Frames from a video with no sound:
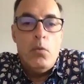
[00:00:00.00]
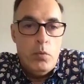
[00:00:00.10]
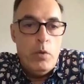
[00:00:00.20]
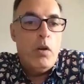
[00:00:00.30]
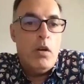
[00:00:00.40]

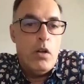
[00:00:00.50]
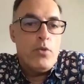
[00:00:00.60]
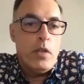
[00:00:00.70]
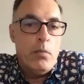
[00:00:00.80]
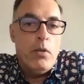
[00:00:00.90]
we were
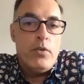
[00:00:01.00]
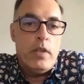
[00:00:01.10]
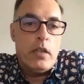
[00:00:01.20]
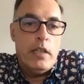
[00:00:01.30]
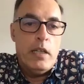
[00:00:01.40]
also able to
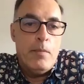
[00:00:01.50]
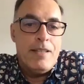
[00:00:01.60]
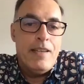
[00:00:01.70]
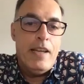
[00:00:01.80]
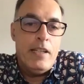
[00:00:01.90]
talk to him and say, "Hey,